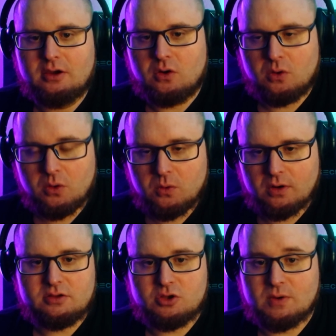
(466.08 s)

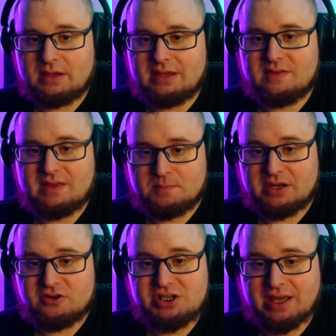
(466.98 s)
or you get the
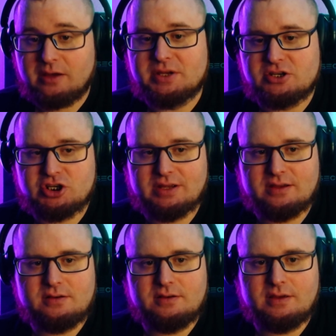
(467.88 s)
Pierce Helmet
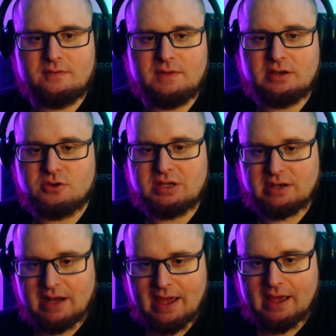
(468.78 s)
Chant, and then you
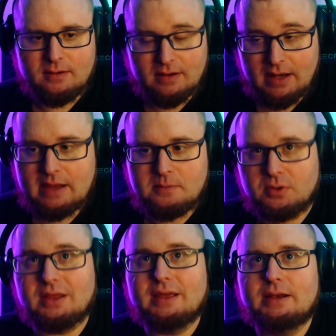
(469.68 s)
can add
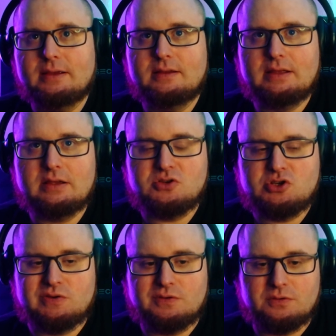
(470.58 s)
Nightblade
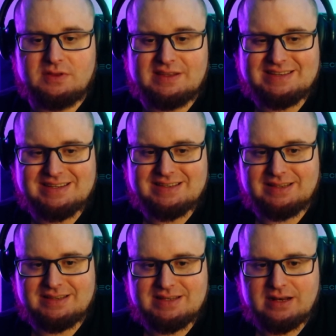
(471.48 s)
into the 6th
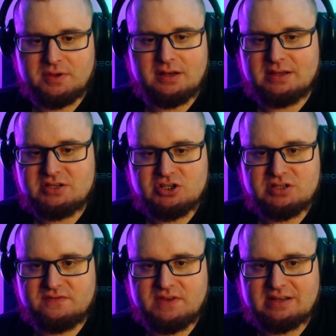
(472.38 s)
link setup, and it's
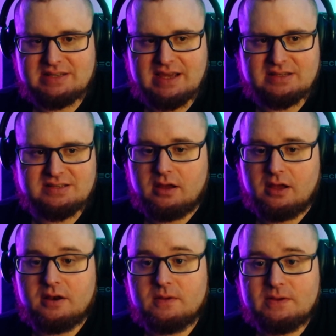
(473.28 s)
just fantastic.
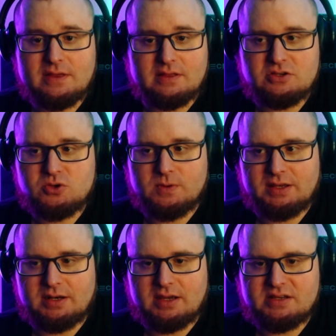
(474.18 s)
Another thing that's
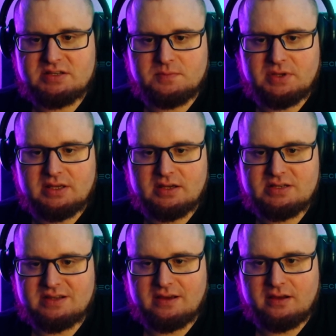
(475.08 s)
really nice
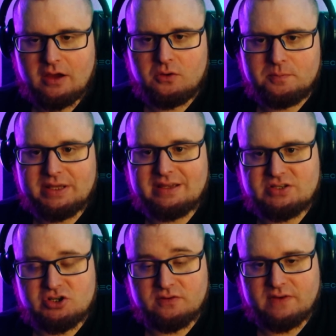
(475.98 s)
because of how big
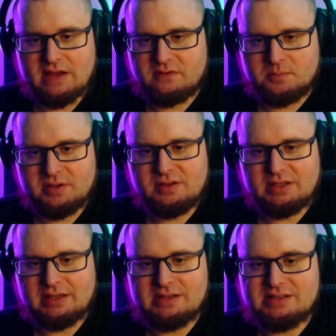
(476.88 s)

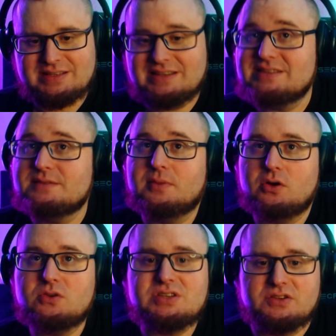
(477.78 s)
survivability is
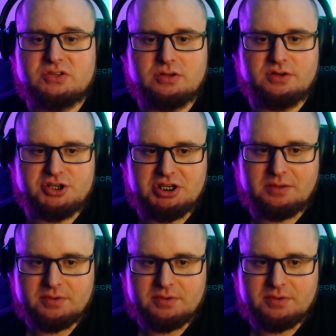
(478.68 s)
Impulsa is dirt cheap.